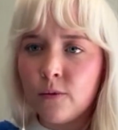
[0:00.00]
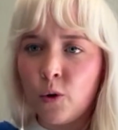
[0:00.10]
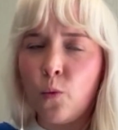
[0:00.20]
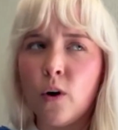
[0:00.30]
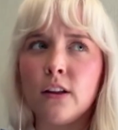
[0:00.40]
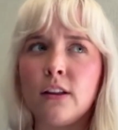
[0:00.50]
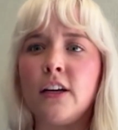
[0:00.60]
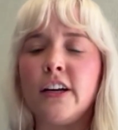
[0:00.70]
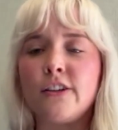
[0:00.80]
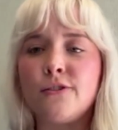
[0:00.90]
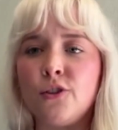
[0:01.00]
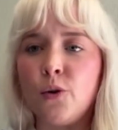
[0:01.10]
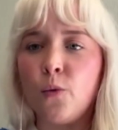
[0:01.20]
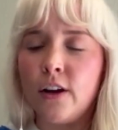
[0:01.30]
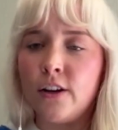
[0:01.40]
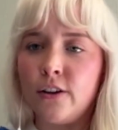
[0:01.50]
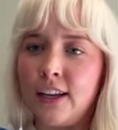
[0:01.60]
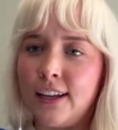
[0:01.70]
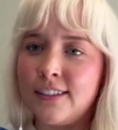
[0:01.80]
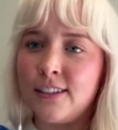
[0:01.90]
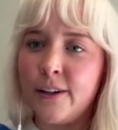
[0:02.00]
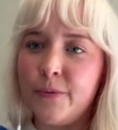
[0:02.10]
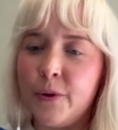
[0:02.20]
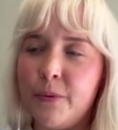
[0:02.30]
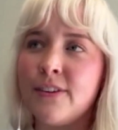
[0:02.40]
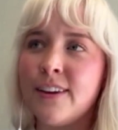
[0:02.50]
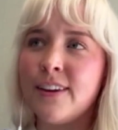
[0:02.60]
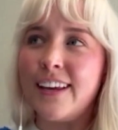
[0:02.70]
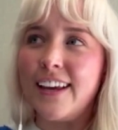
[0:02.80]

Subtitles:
Or what lyrics do you want your kids to be singing?